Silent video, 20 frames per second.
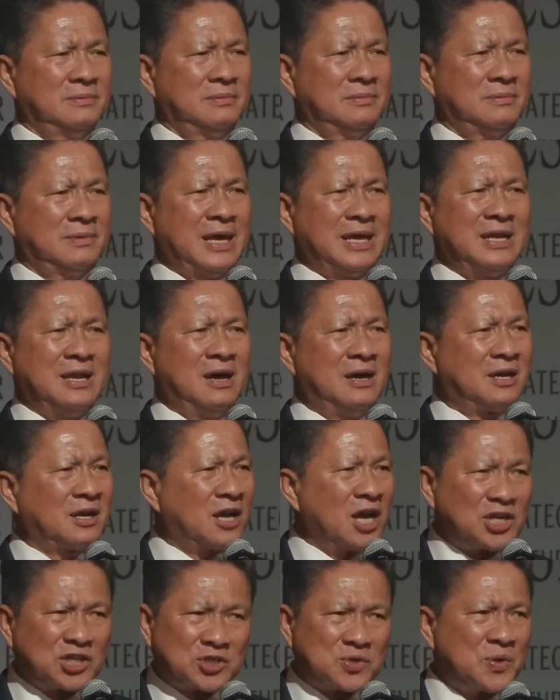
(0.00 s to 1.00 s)
than other
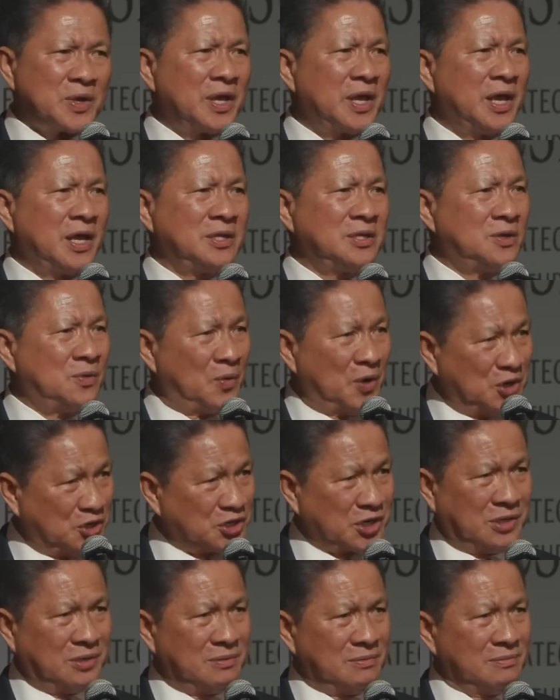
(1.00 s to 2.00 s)
country in the
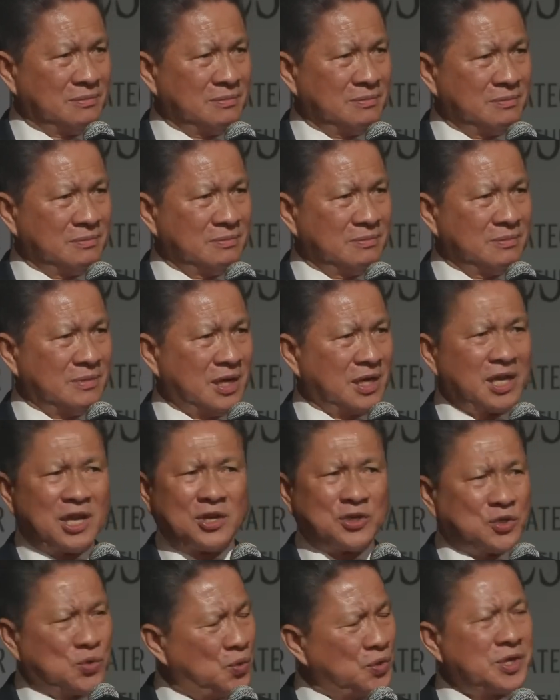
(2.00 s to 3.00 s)
region. I can
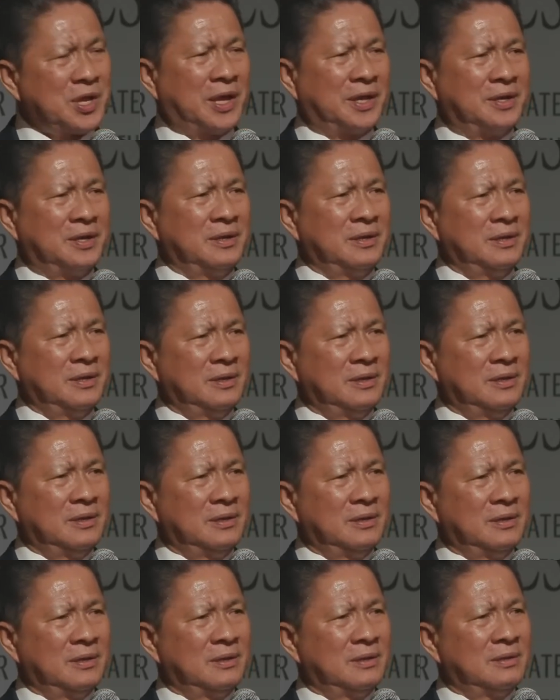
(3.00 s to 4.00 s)
assure you that.
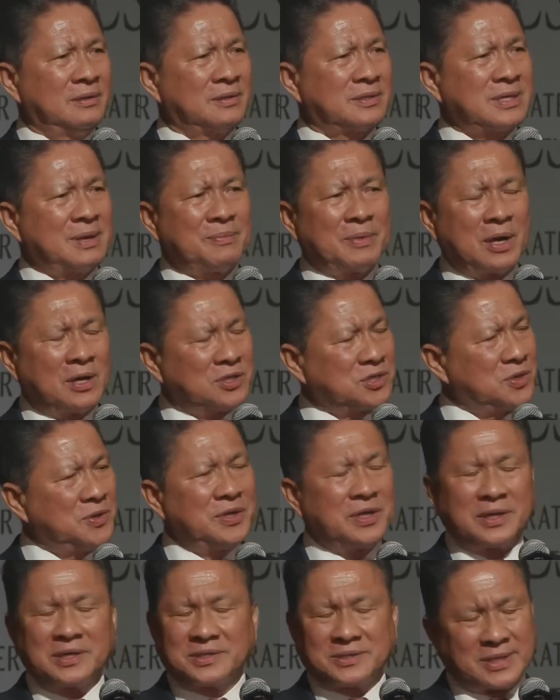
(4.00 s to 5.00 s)
Some country
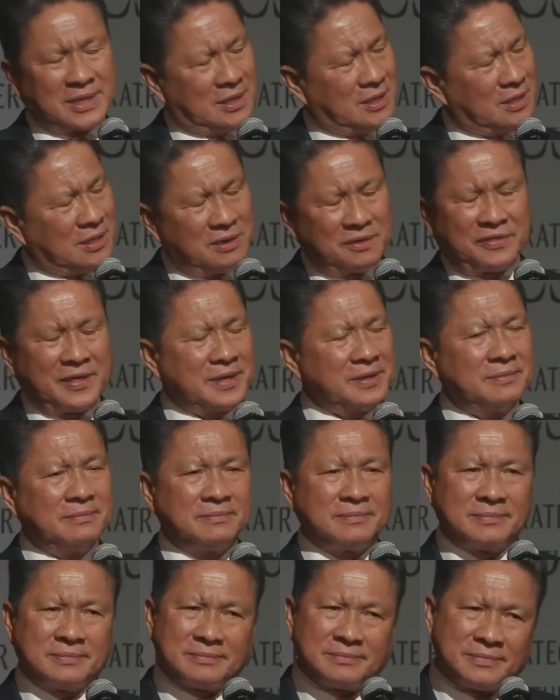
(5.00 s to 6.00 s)
you can say a little thing,
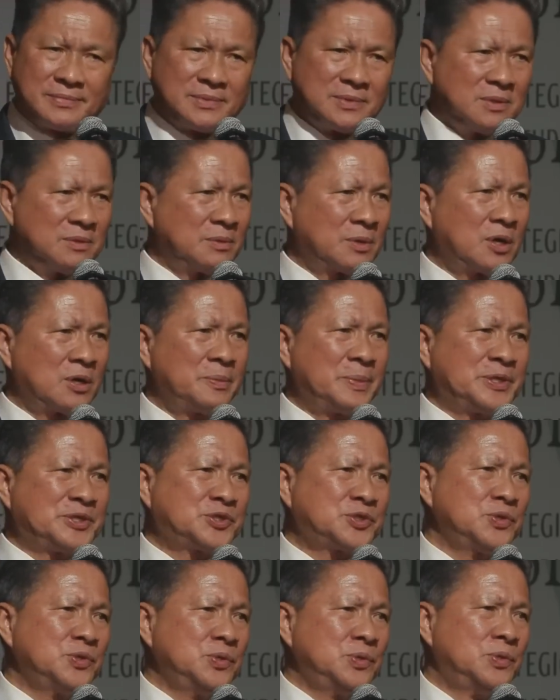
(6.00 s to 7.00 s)
you're gonna be
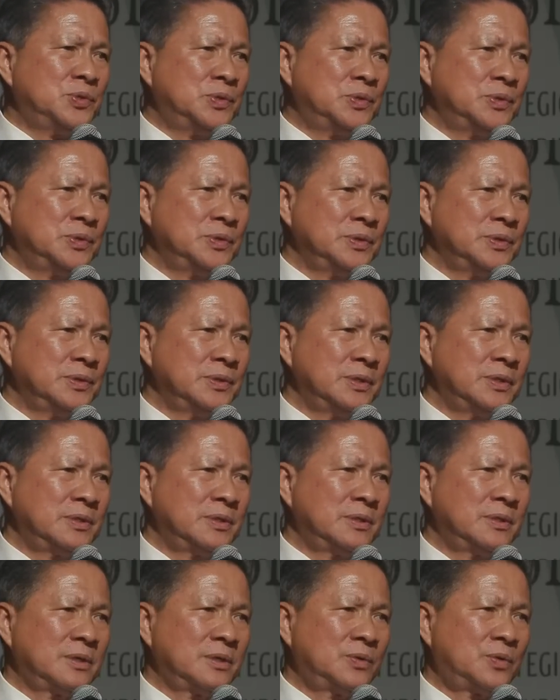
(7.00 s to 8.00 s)
sued,
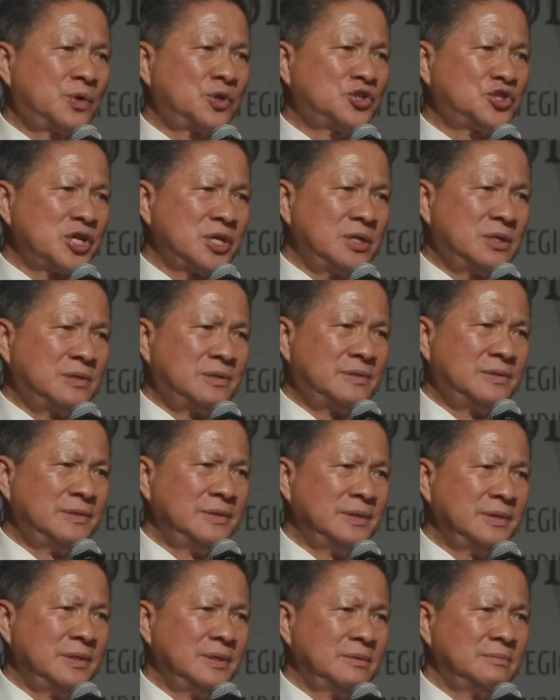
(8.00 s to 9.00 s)
go to jail.
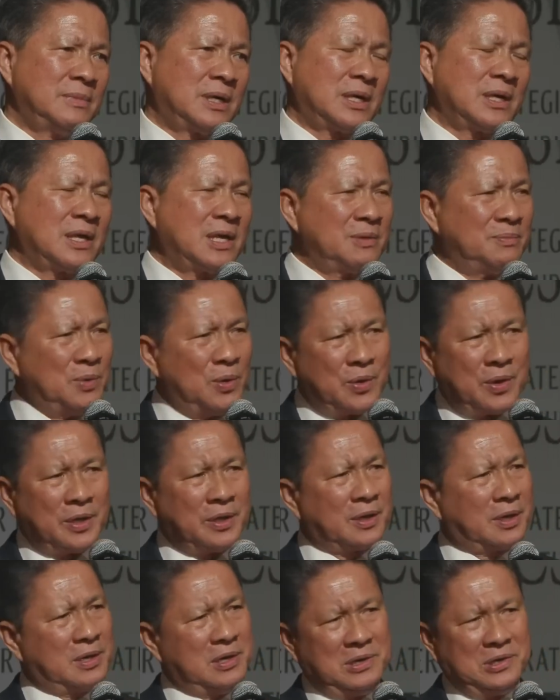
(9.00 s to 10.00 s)
But in
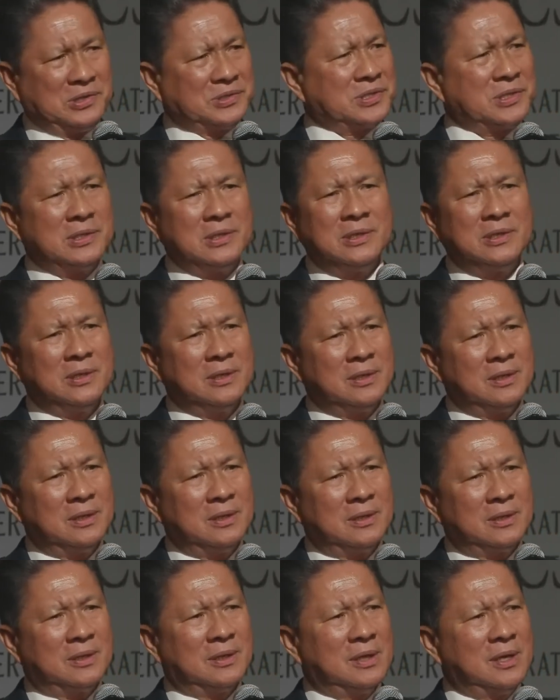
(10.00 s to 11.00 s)
Cambodia, curse,
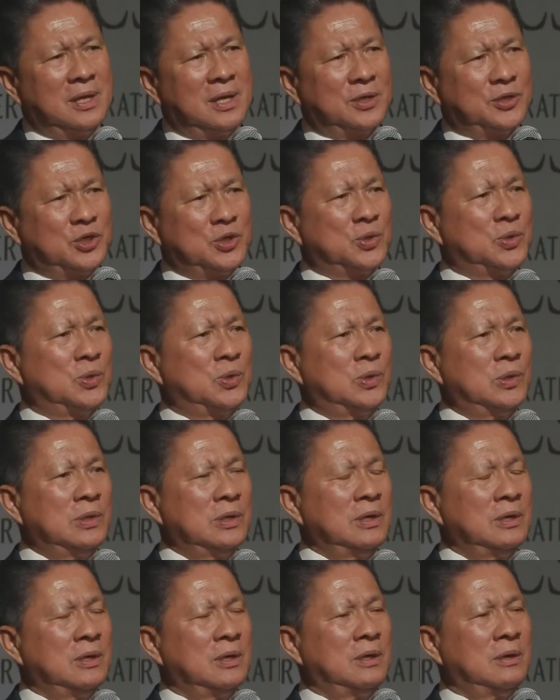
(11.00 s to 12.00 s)

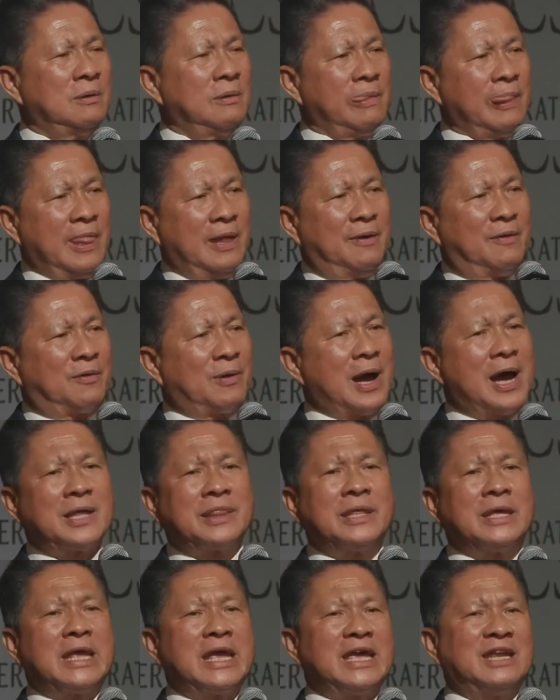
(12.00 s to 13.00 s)
you
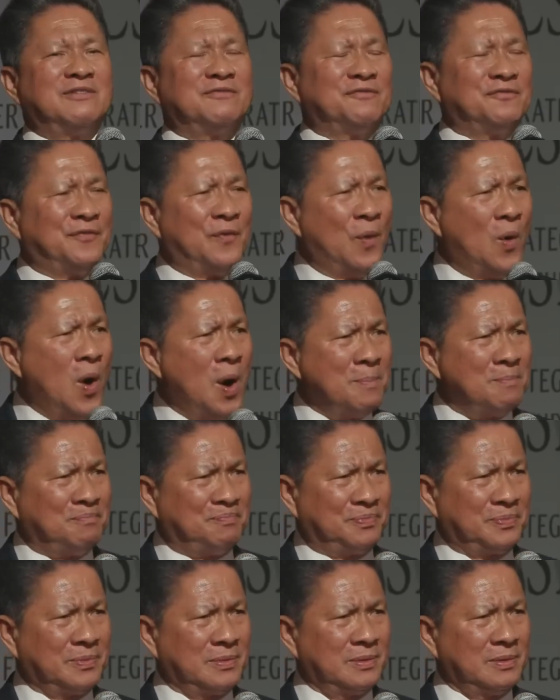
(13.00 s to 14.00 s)
rather
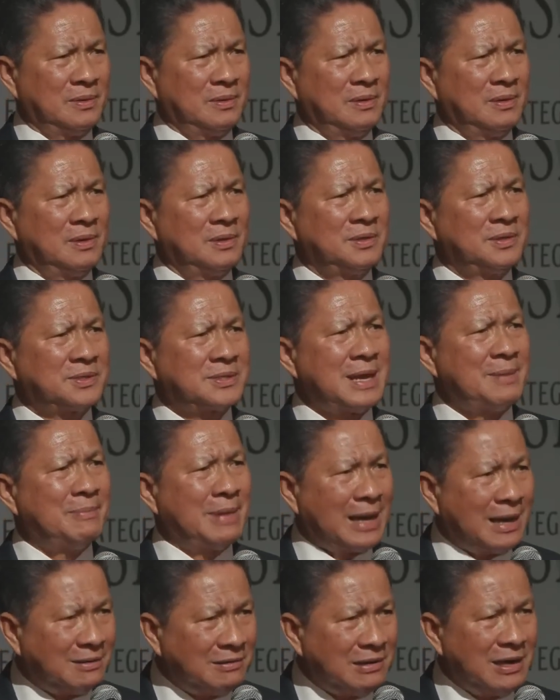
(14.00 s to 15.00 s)
inform
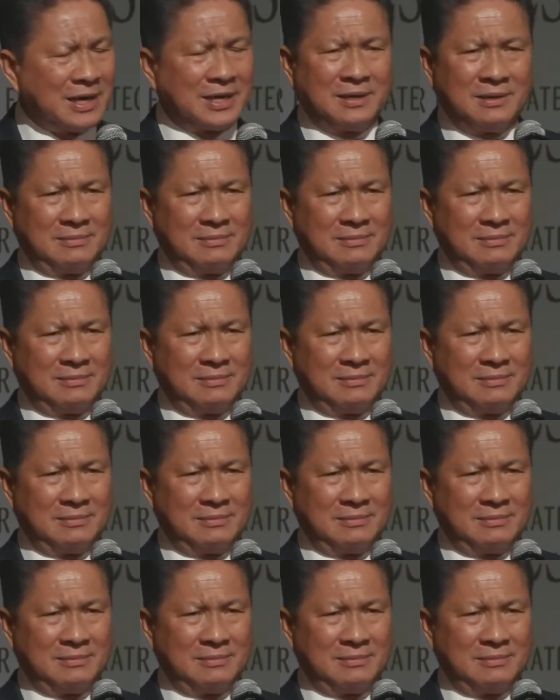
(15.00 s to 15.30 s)
some outlet,